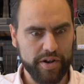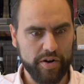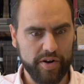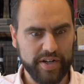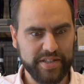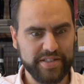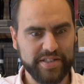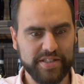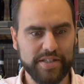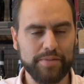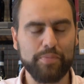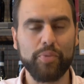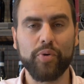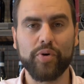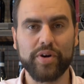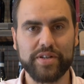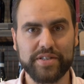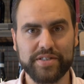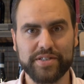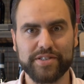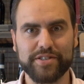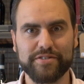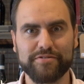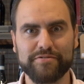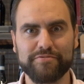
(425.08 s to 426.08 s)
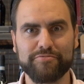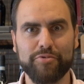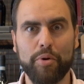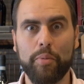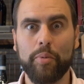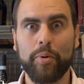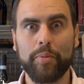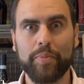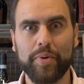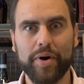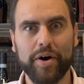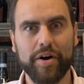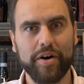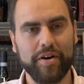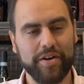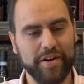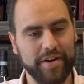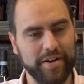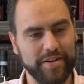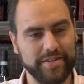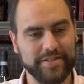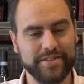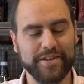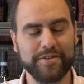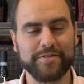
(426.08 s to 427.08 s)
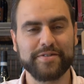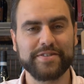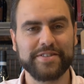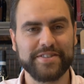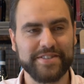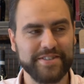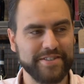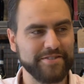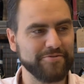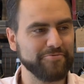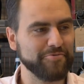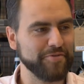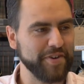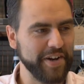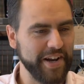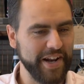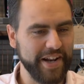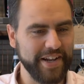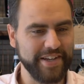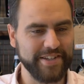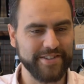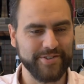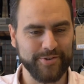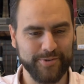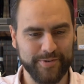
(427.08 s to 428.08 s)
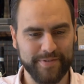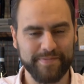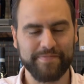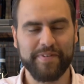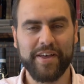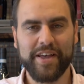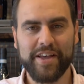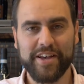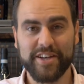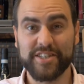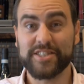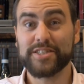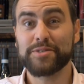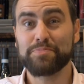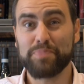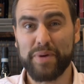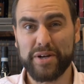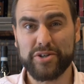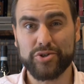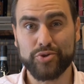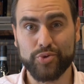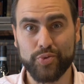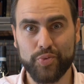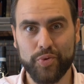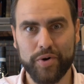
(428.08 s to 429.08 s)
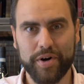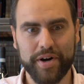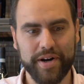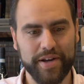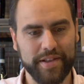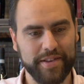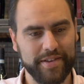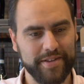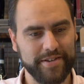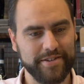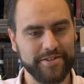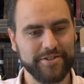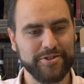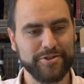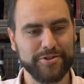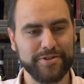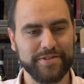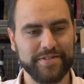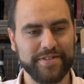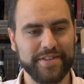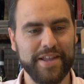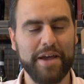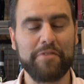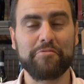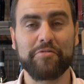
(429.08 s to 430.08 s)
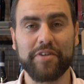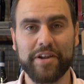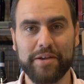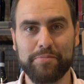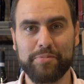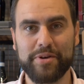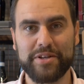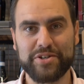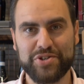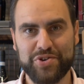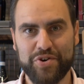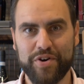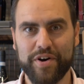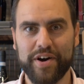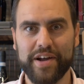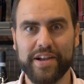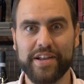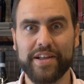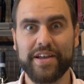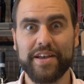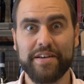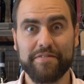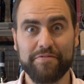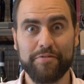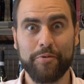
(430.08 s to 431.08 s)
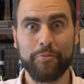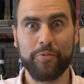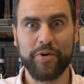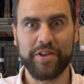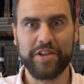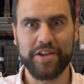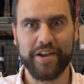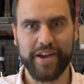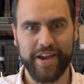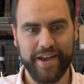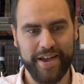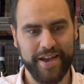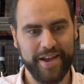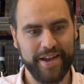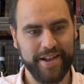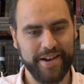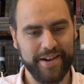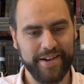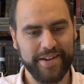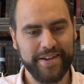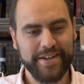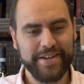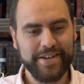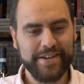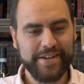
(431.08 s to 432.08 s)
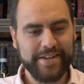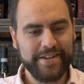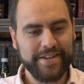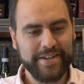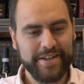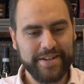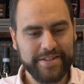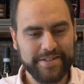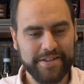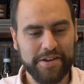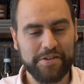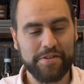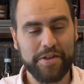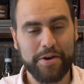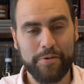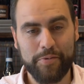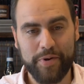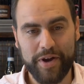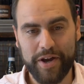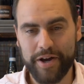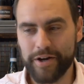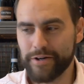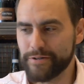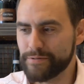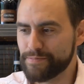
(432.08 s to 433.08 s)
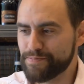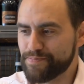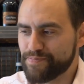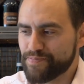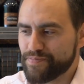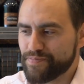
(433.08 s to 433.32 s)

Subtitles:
90 points at Robert Parker, so this is really sort of a special wine that should definitely be tried if and when you can. So there we go.